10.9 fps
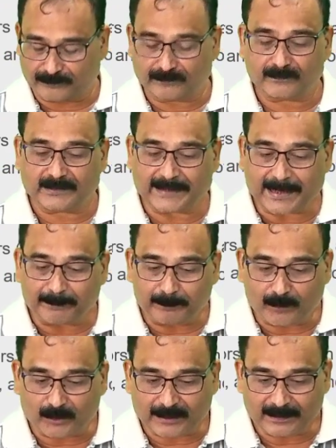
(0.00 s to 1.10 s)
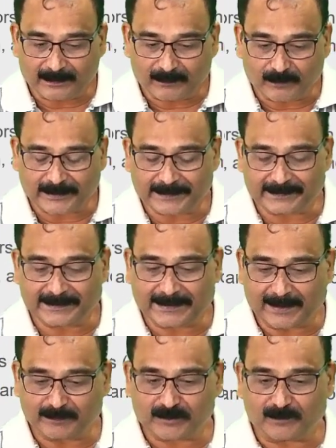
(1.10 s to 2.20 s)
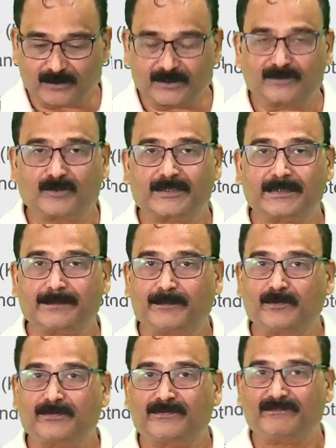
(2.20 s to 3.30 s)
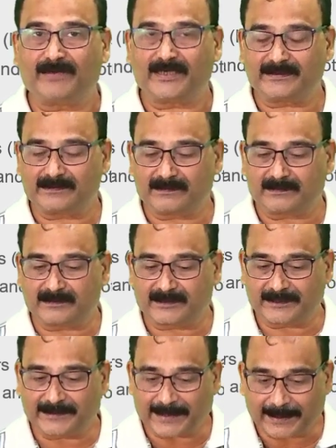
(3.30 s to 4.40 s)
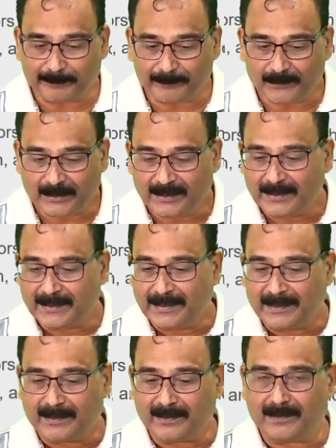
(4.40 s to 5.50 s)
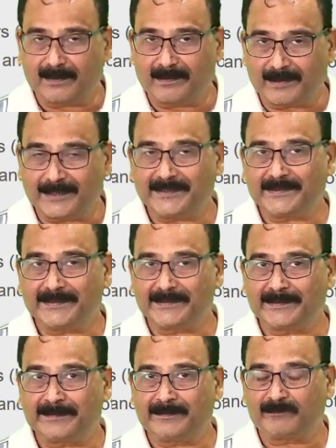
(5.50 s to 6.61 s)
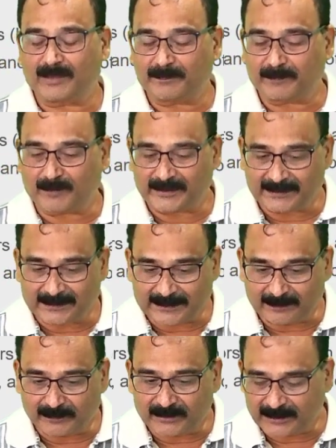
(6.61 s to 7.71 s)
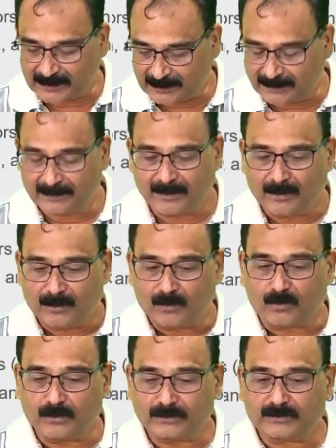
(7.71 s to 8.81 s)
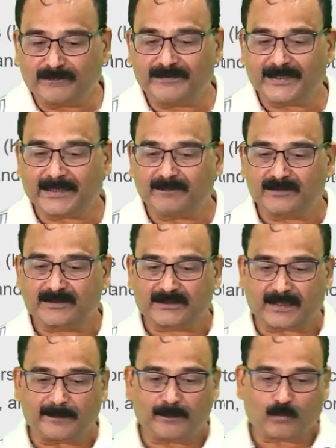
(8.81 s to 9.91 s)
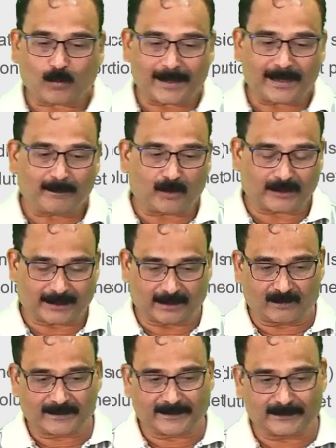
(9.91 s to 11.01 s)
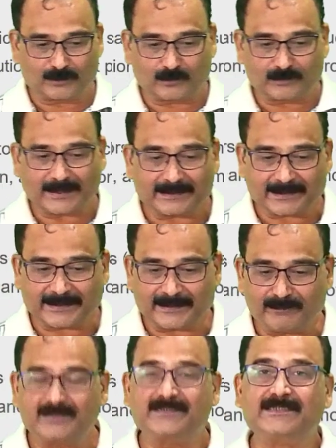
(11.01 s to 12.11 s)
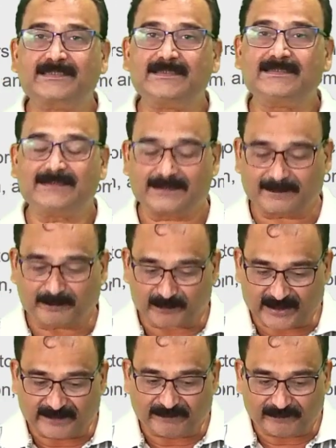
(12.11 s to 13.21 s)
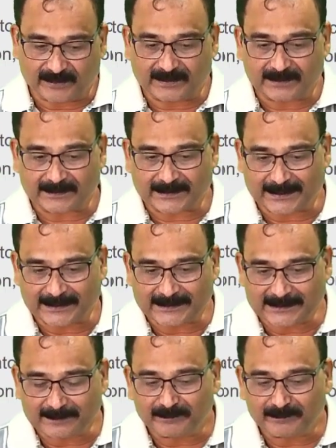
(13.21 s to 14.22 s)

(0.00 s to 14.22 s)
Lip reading: gap model. Okay, the gaps model talking about where is the gap lying in while providing the services. Also we are having serve qual model. Okay, so that again we'll discuss in further slides,